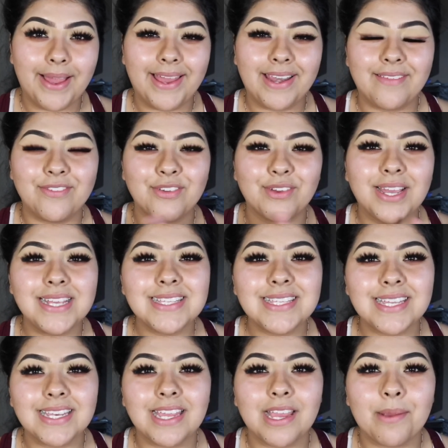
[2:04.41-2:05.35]
And if you guys
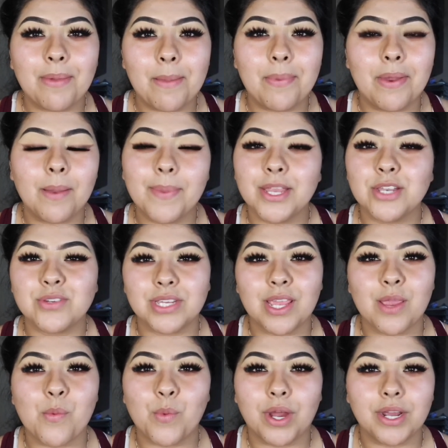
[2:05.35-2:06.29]
can hear my puppy
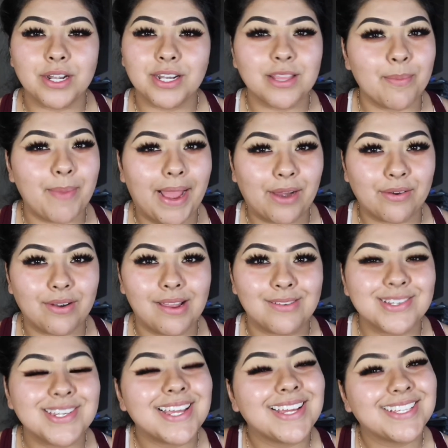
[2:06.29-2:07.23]
drinking water in the
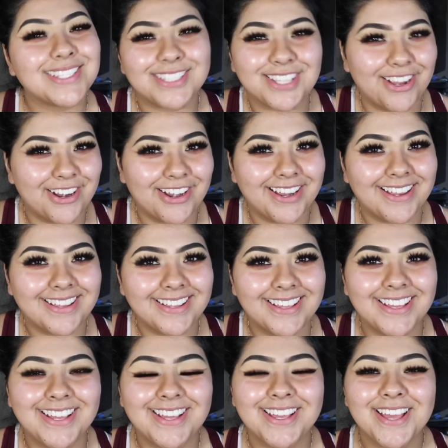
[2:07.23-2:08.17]
background, sorry.
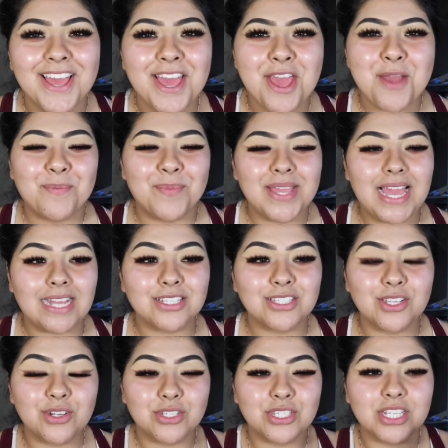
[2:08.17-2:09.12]
But yeah,
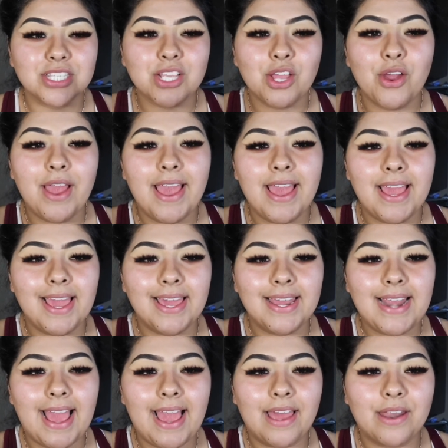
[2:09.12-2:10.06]
so just go
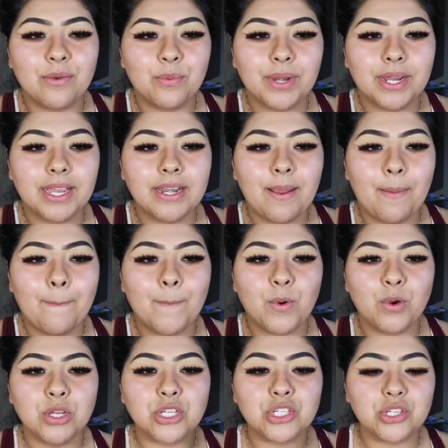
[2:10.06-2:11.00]
ahead and we're gonna
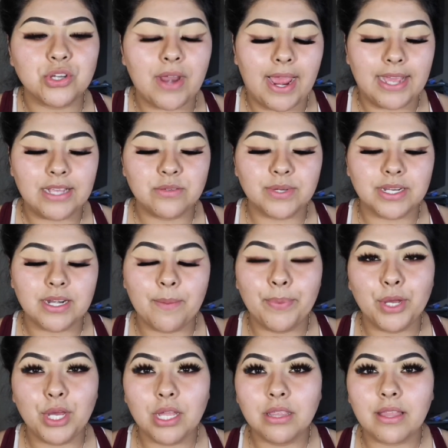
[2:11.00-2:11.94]
moisturize. We're gonna
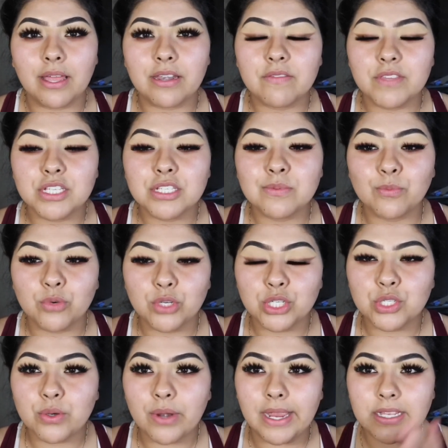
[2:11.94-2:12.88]
put a lot of this
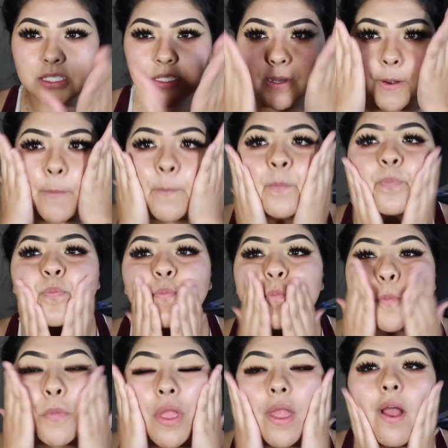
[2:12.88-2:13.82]
moisturizer
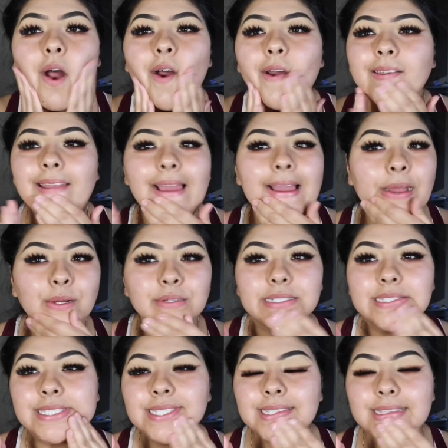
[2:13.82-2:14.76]
on our
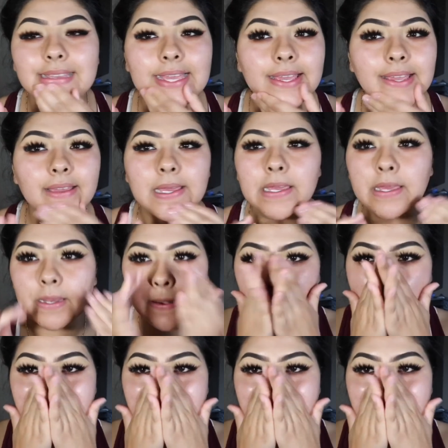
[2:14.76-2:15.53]
skin.